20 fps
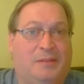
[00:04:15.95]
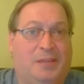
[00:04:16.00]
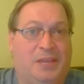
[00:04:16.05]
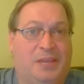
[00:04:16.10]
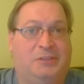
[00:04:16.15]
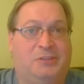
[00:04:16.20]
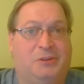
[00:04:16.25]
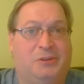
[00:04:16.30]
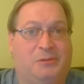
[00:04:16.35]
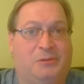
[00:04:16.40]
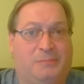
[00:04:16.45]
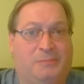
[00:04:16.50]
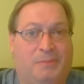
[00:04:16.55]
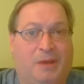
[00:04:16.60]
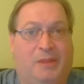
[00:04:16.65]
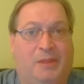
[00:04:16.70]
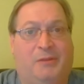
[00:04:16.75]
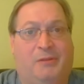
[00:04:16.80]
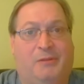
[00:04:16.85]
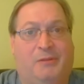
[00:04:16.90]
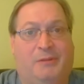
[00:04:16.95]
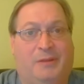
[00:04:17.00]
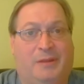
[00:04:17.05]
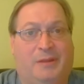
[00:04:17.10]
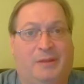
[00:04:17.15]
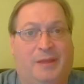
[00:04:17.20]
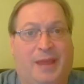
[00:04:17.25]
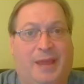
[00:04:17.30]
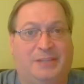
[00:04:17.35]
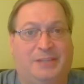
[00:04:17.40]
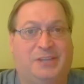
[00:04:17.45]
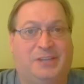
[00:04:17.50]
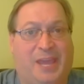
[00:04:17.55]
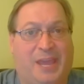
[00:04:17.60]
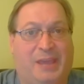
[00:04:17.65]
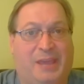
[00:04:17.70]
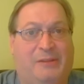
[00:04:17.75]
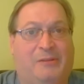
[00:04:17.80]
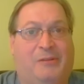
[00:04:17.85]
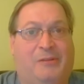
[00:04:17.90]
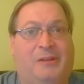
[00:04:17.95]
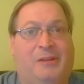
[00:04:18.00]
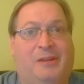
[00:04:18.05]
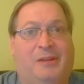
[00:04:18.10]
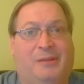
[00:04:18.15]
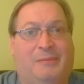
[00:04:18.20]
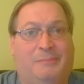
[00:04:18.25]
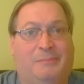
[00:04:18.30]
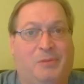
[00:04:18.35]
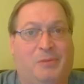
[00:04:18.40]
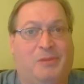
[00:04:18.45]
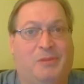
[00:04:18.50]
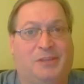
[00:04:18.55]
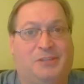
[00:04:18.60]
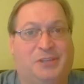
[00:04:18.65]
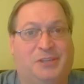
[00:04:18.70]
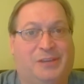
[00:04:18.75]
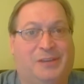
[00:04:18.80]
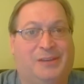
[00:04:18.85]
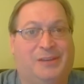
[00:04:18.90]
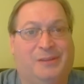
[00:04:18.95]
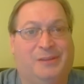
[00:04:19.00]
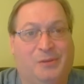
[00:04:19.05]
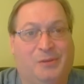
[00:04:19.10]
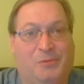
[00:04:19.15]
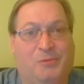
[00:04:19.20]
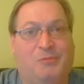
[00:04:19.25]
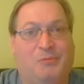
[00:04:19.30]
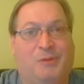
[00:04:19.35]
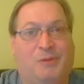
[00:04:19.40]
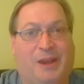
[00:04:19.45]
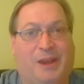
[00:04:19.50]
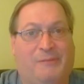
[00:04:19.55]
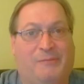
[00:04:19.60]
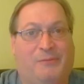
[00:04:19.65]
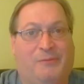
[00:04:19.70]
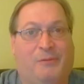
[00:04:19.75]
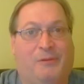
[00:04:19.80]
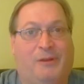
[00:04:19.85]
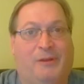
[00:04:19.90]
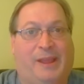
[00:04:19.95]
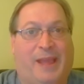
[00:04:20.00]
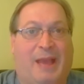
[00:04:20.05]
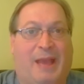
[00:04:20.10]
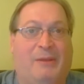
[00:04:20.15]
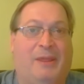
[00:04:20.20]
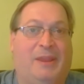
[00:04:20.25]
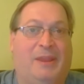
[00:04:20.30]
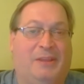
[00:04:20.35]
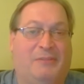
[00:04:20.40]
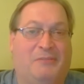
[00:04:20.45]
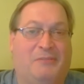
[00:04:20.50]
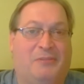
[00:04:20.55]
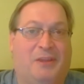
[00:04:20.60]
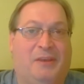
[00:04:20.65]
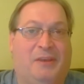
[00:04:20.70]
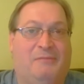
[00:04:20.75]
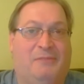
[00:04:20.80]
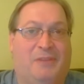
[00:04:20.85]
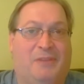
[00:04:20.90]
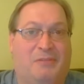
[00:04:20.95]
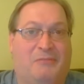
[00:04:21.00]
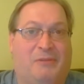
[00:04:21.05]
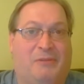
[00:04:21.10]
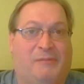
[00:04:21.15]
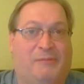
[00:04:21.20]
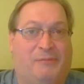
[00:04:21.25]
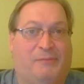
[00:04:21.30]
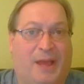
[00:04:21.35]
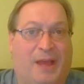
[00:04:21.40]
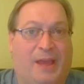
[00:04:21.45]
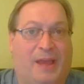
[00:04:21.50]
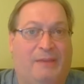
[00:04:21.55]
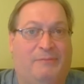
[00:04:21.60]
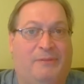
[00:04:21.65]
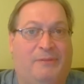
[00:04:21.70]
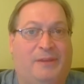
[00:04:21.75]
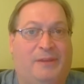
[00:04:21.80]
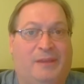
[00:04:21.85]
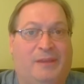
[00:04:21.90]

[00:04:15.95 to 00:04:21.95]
teacher, mother, educator, musician, who's running for County Legislative District 5